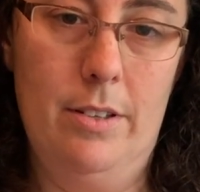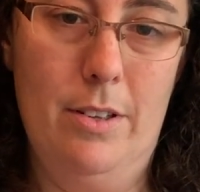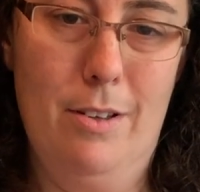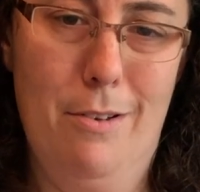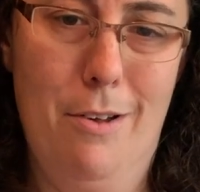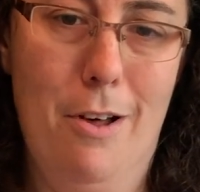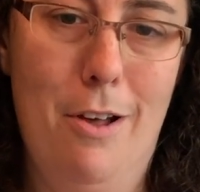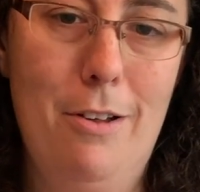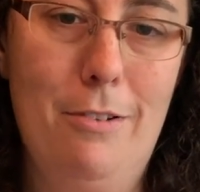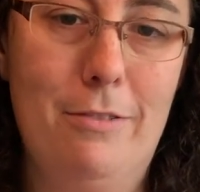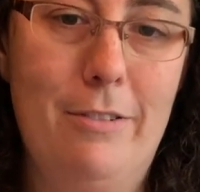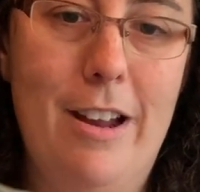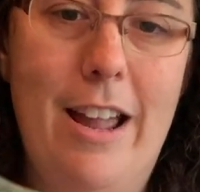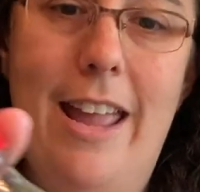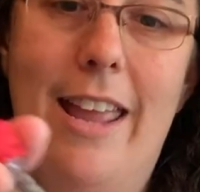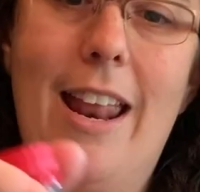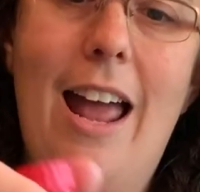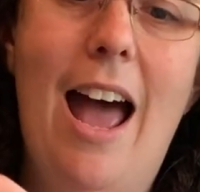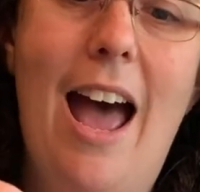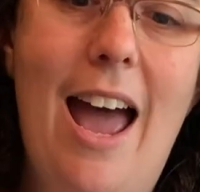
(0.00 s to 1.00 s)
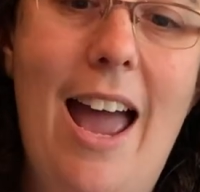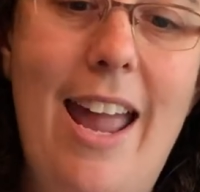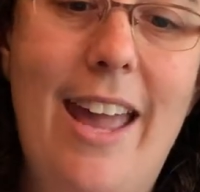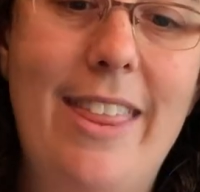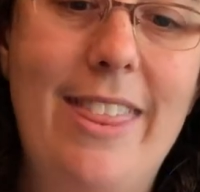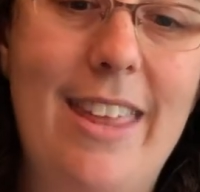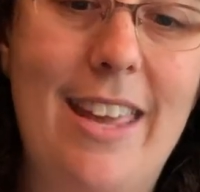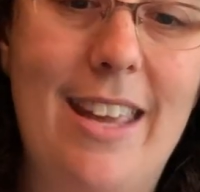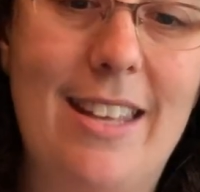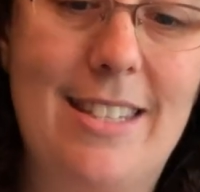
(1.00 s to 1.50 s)
All right, I
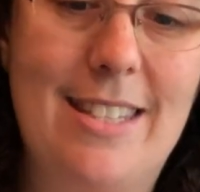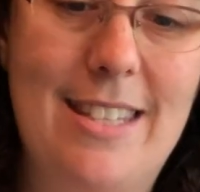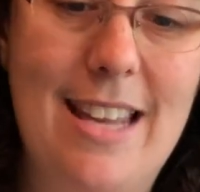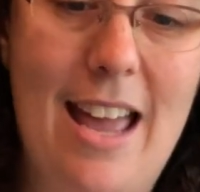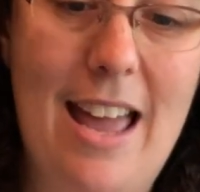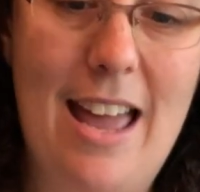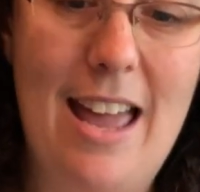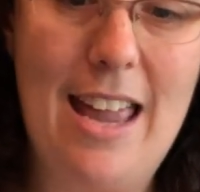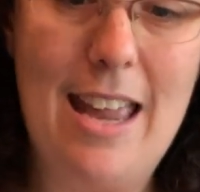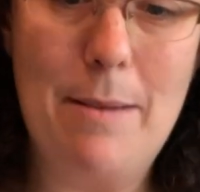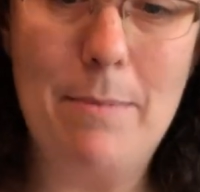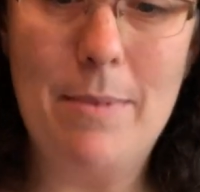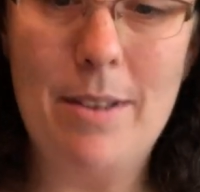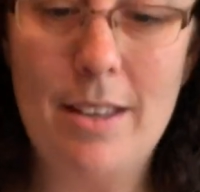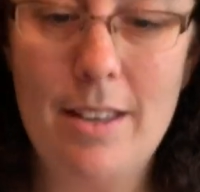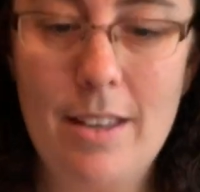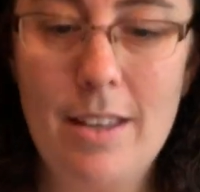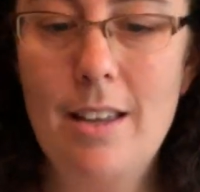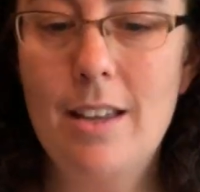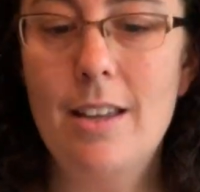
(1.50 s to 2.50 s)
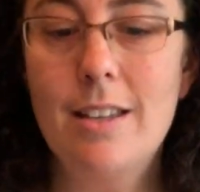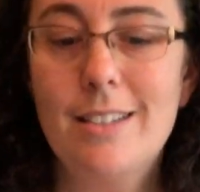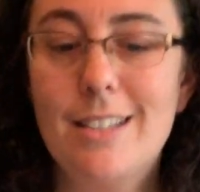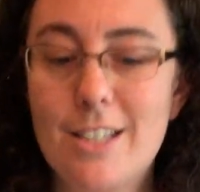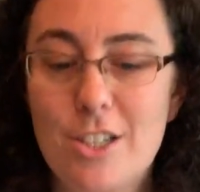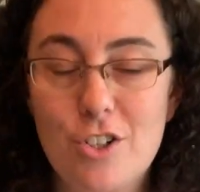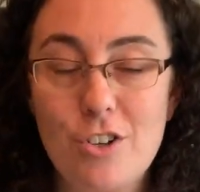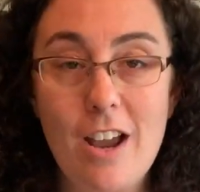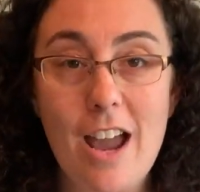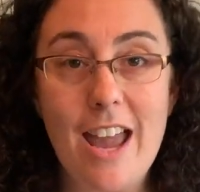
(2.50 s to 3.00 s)
think it's time to
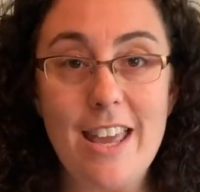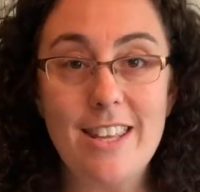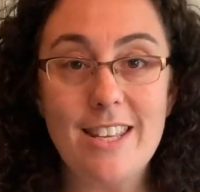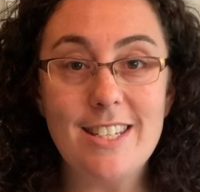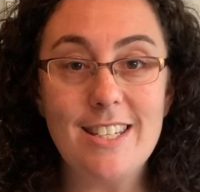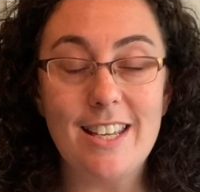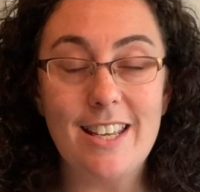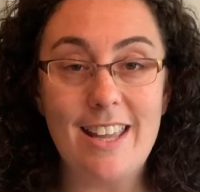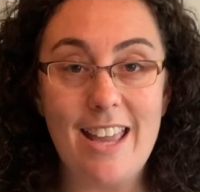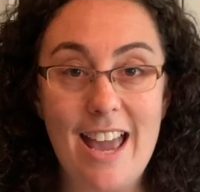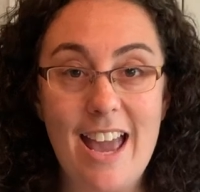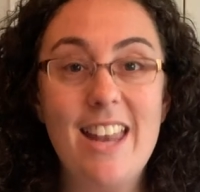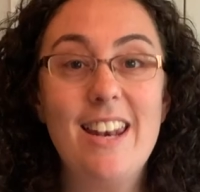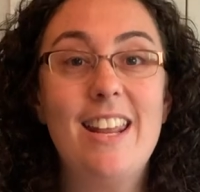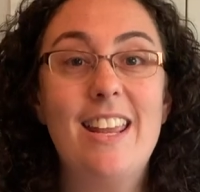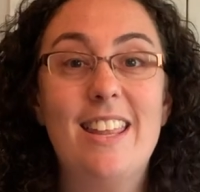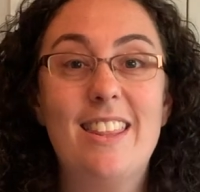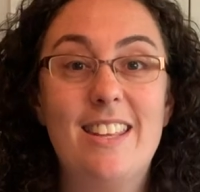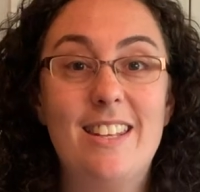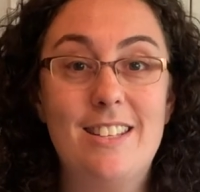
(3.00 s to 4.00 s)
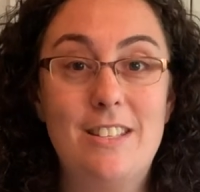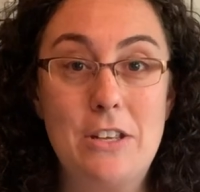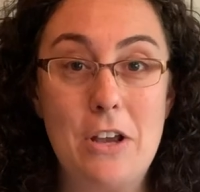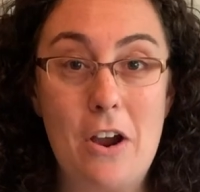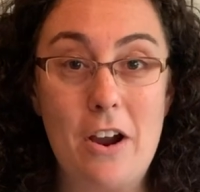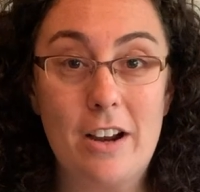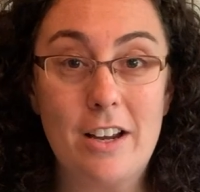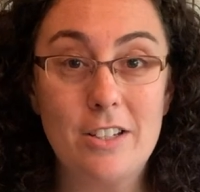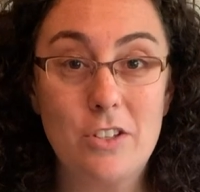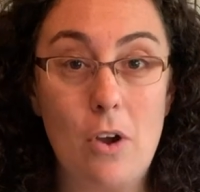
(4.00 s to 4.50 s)
try this again in the
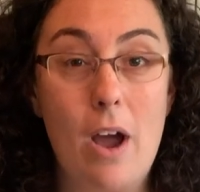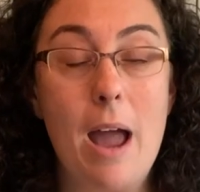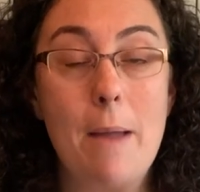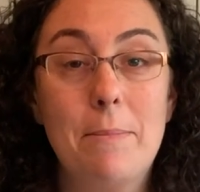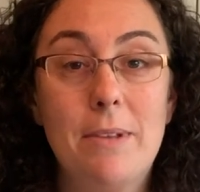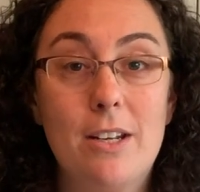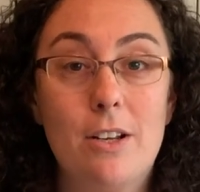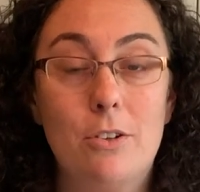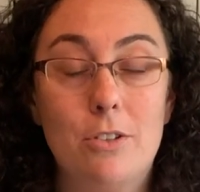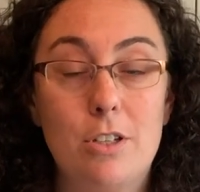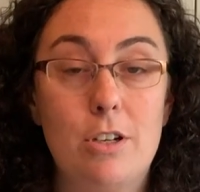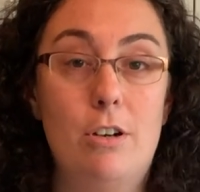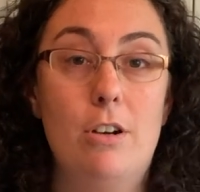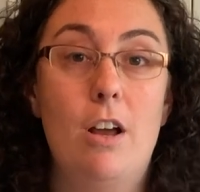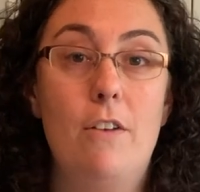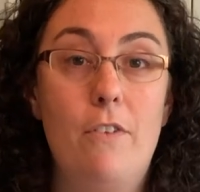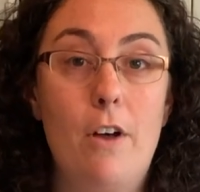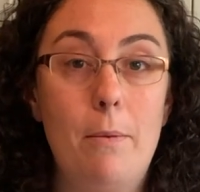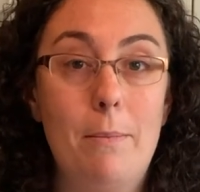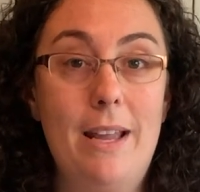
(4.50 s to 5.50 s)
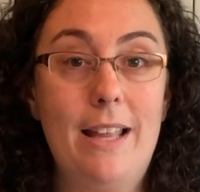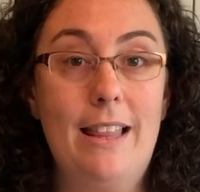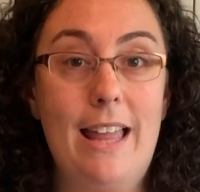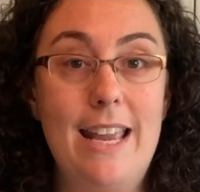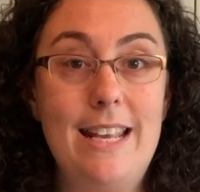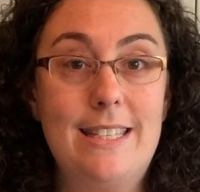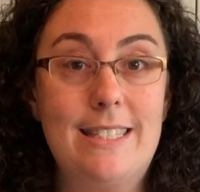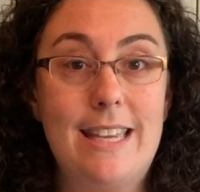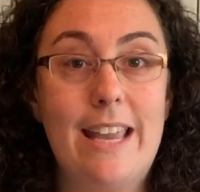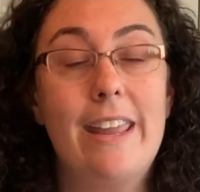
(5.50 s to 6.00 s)
dark. So I'm gonna go turn off all my
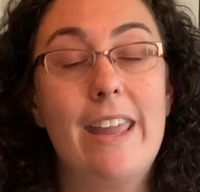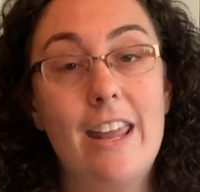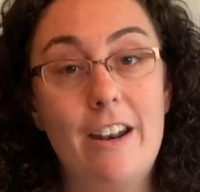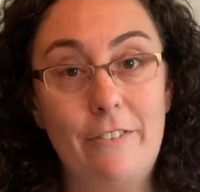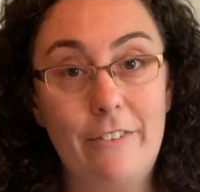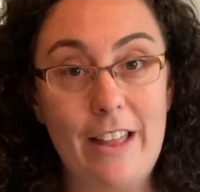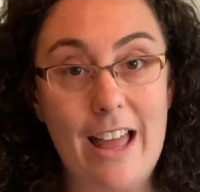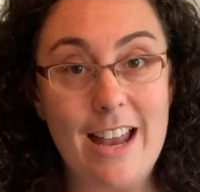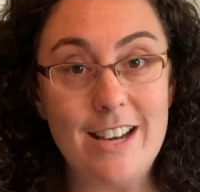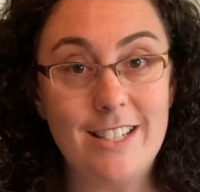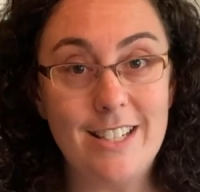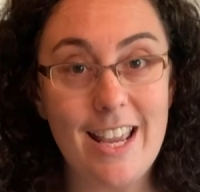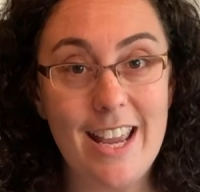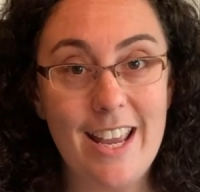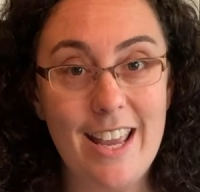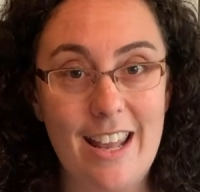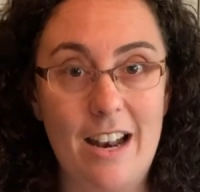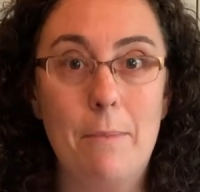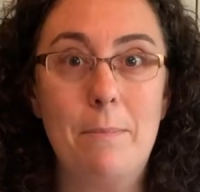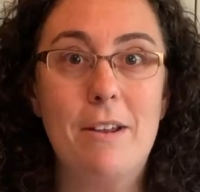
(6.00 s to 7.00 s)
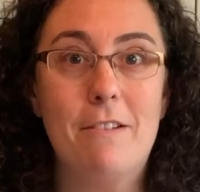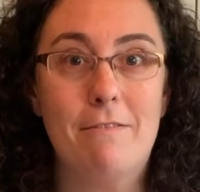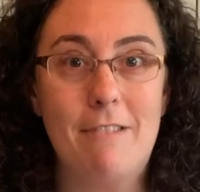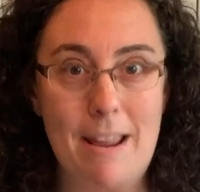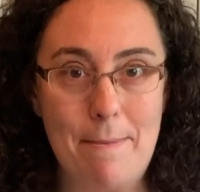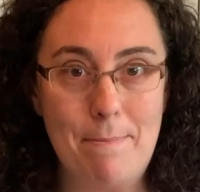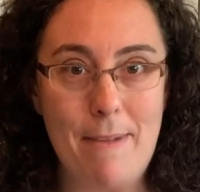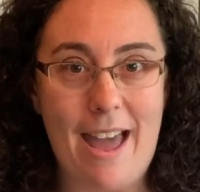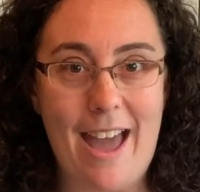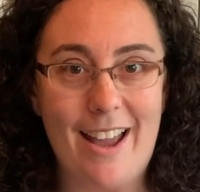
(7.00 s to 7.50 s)
lights and get a flashlight, and I'll be
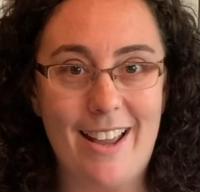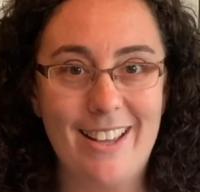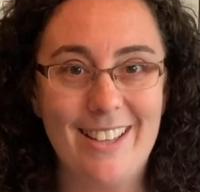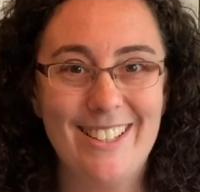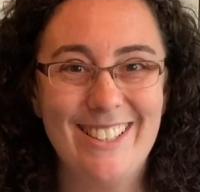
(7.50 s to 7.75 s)
right back.